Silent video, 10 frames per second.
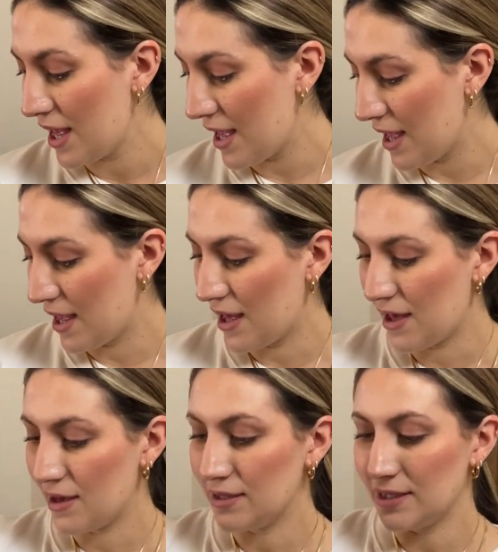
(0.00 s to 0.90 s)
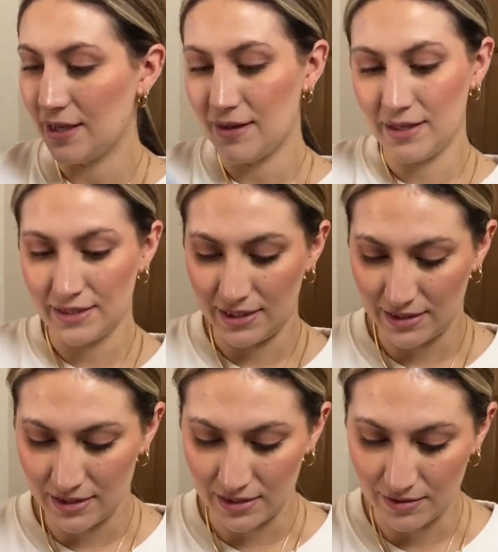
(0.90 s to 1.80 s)
and this is
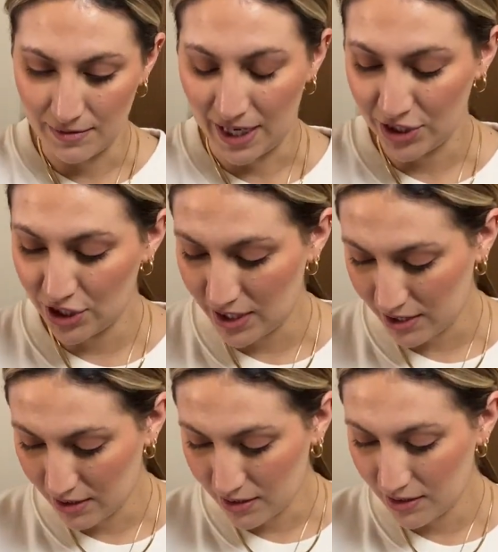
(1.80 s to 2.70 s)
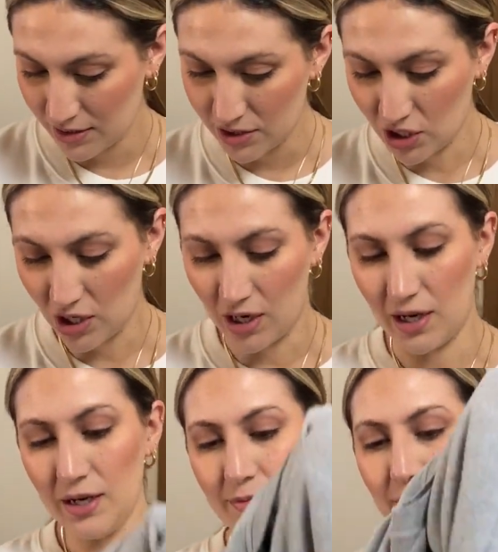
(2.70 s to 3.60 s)
the matching
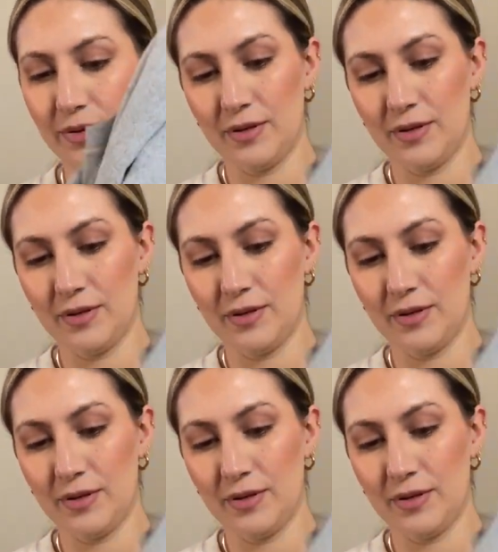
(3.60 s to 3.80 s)
top.